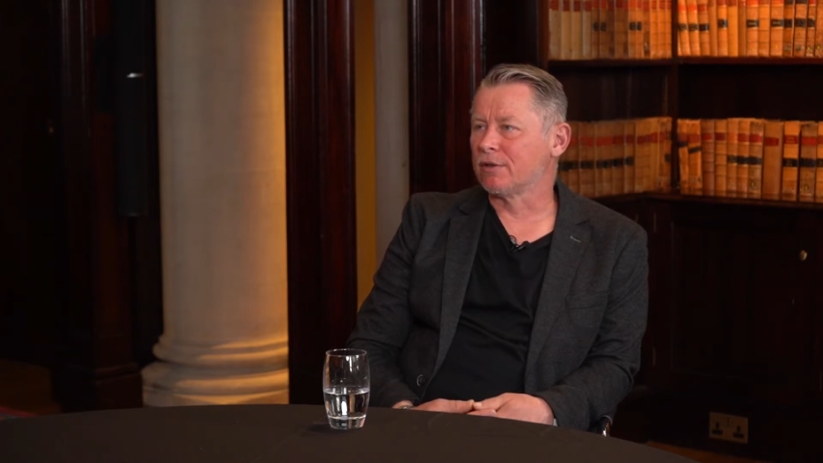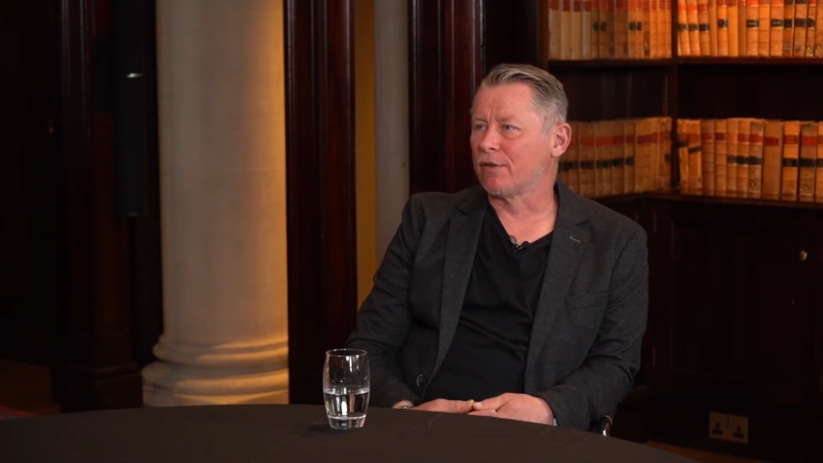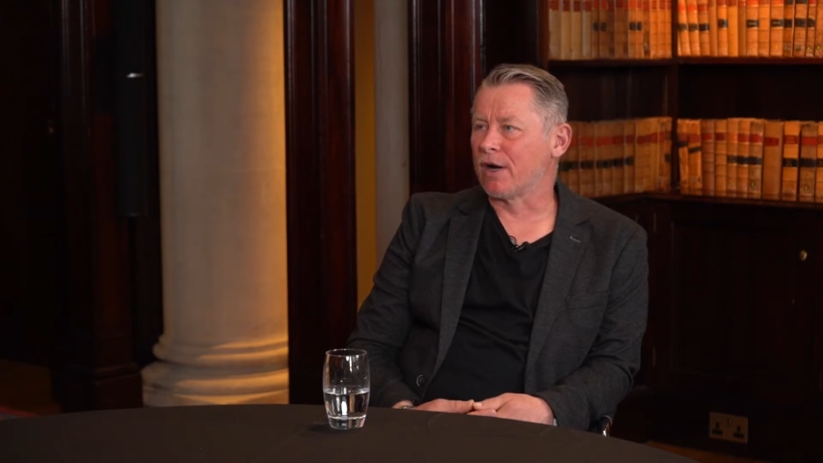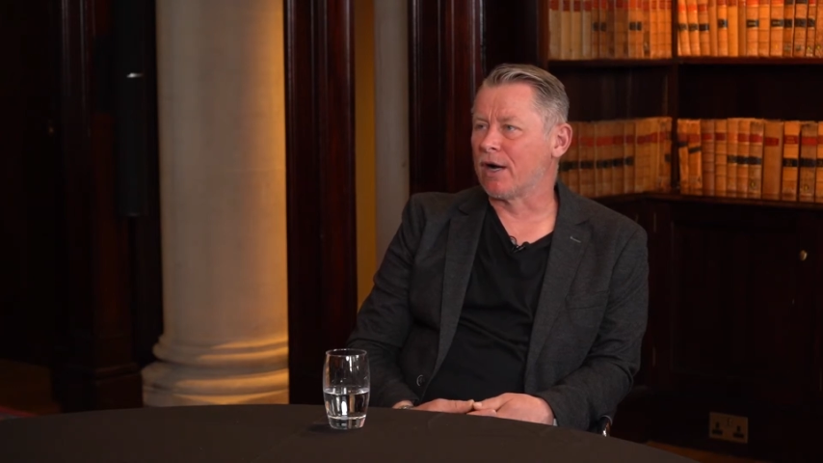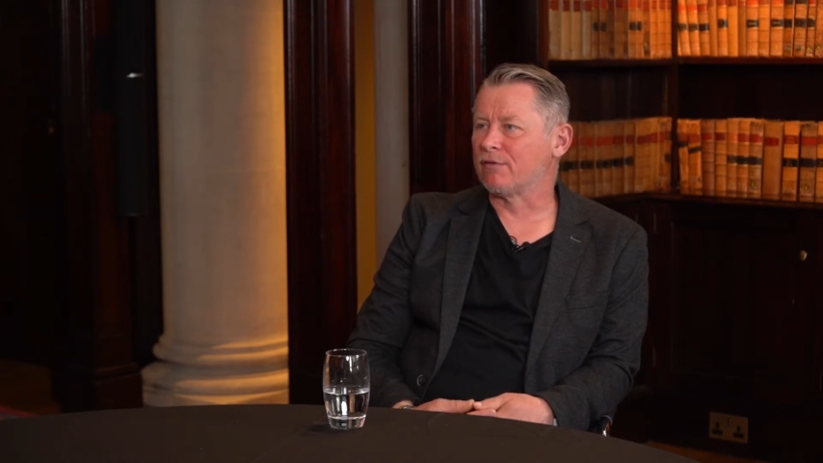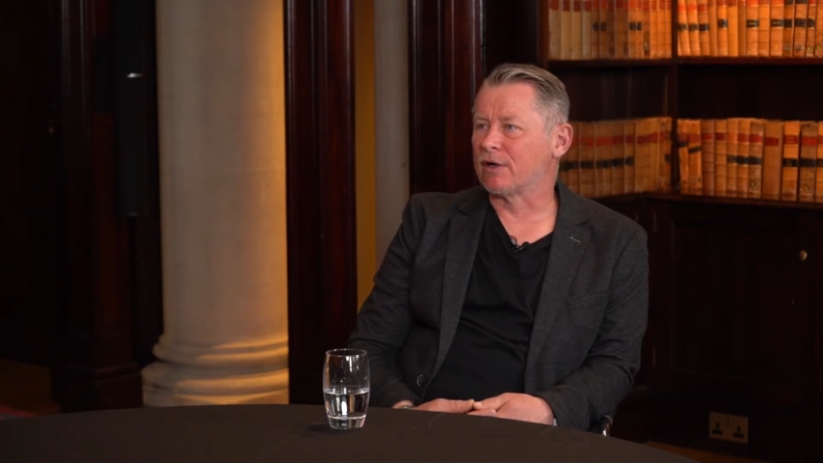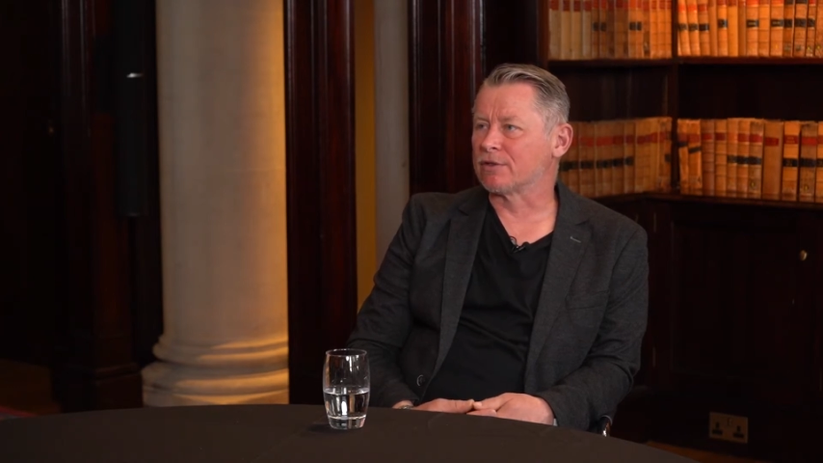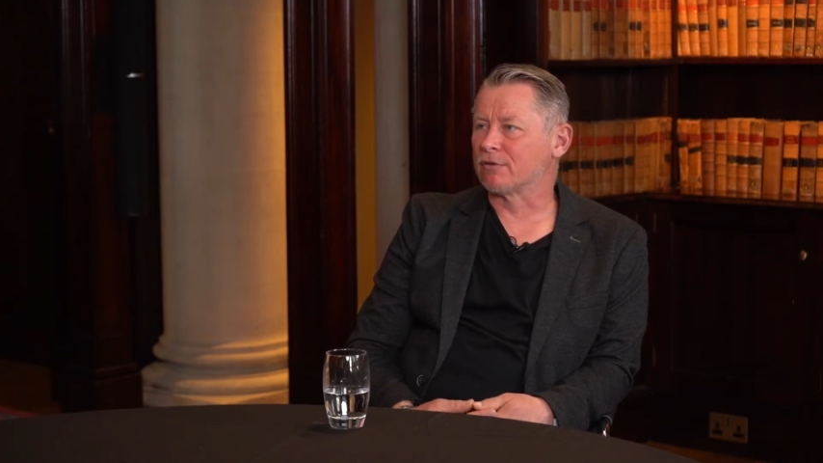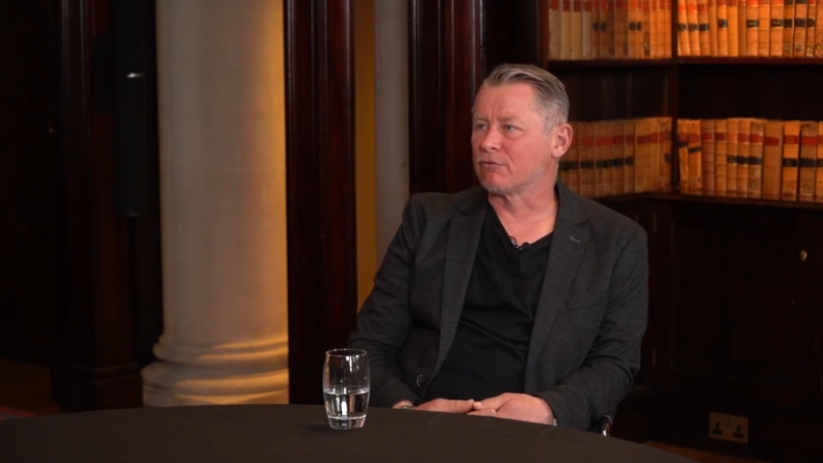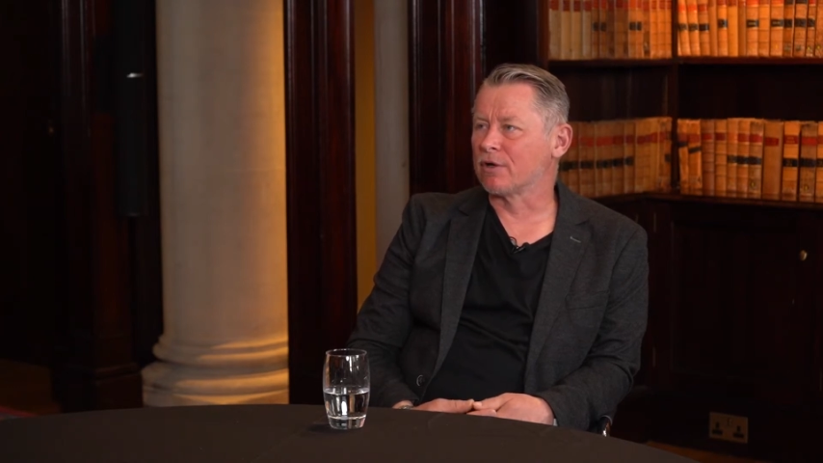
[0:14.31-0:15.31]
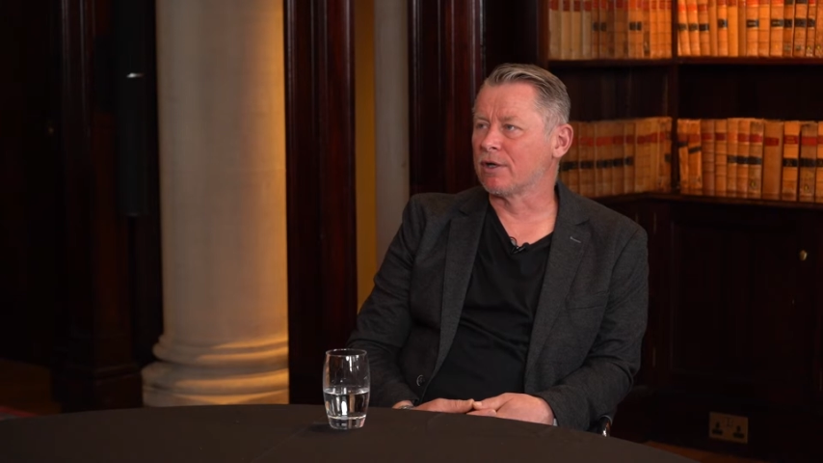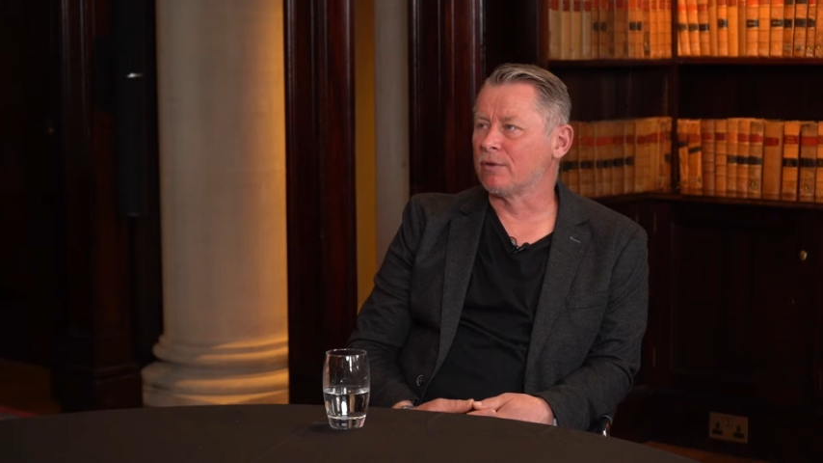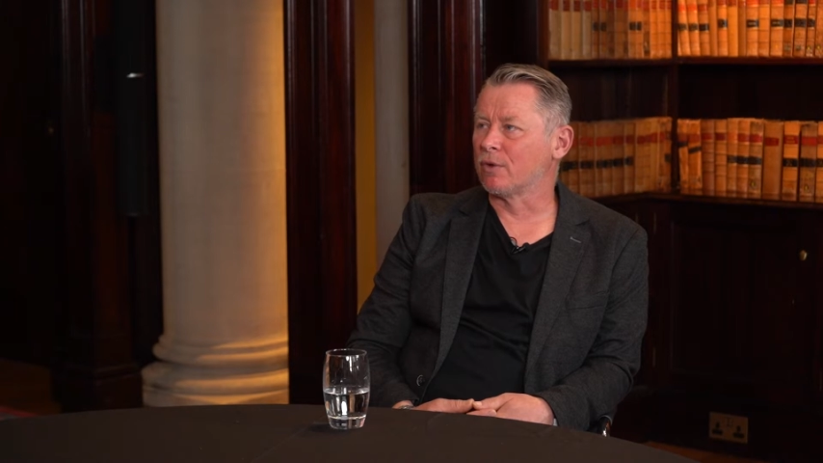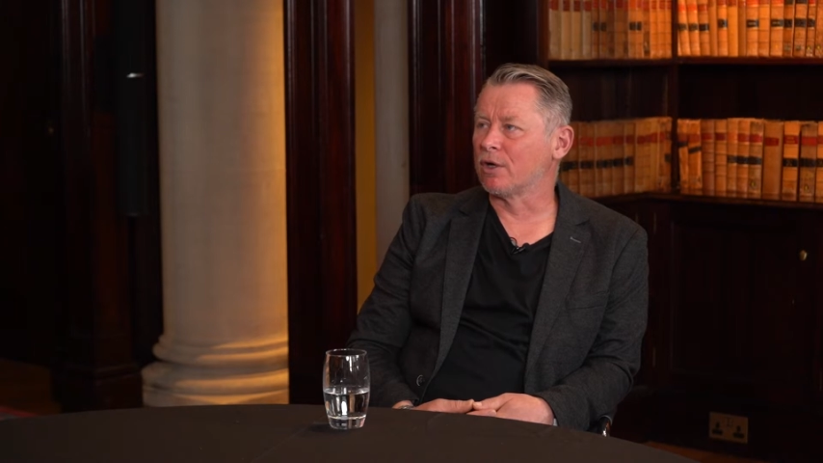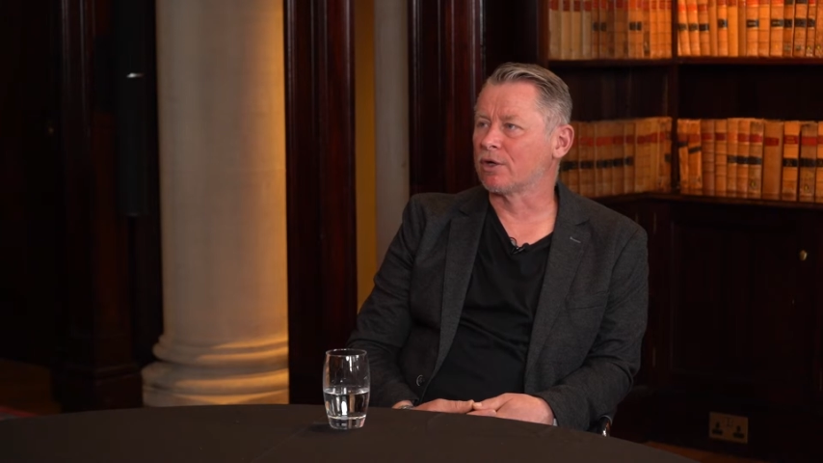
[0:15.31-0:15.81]
that I've had to really
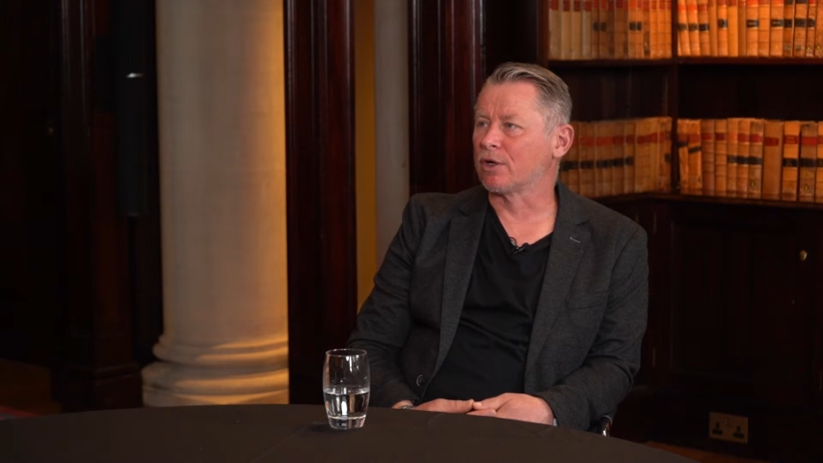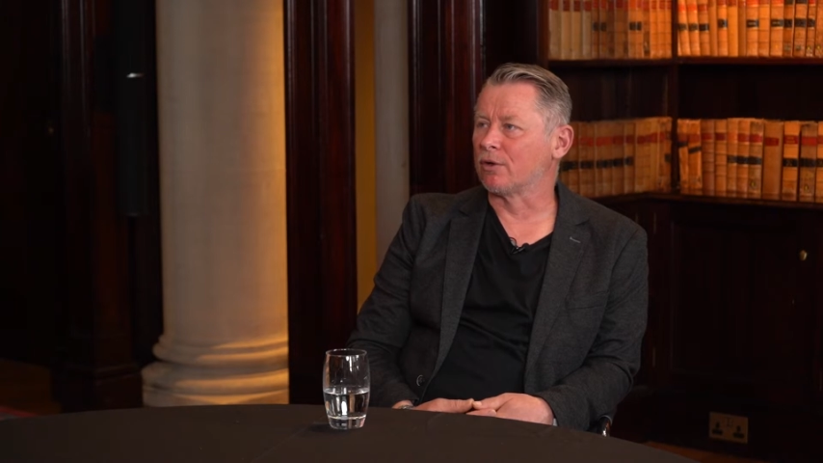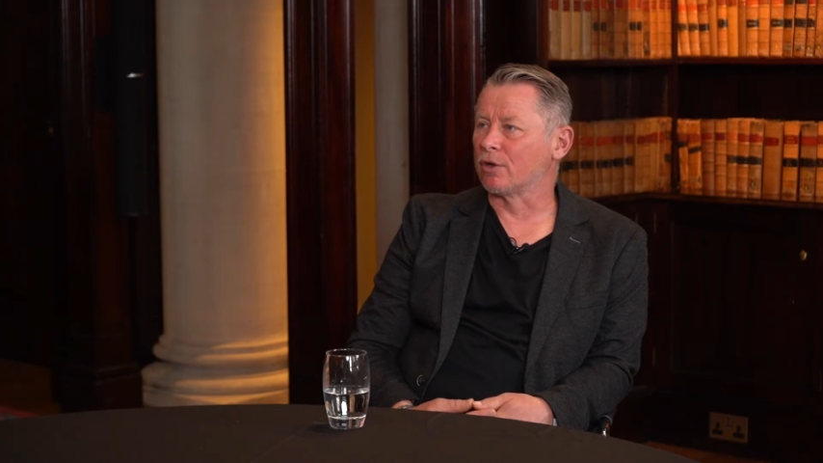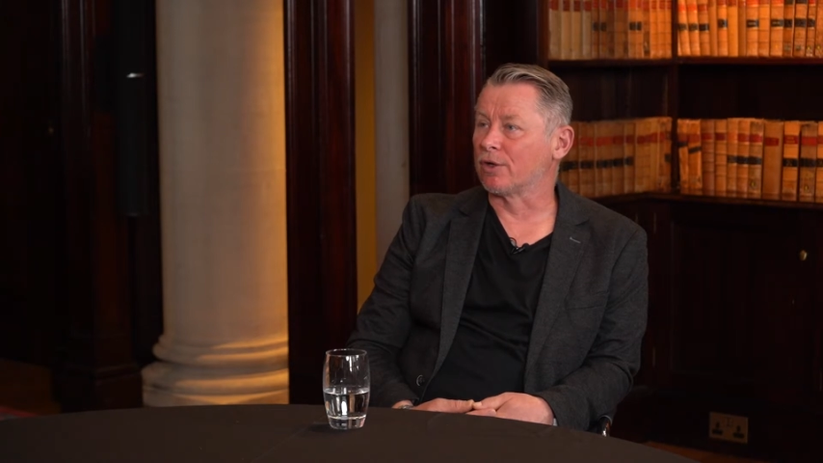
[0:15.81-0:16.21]
work on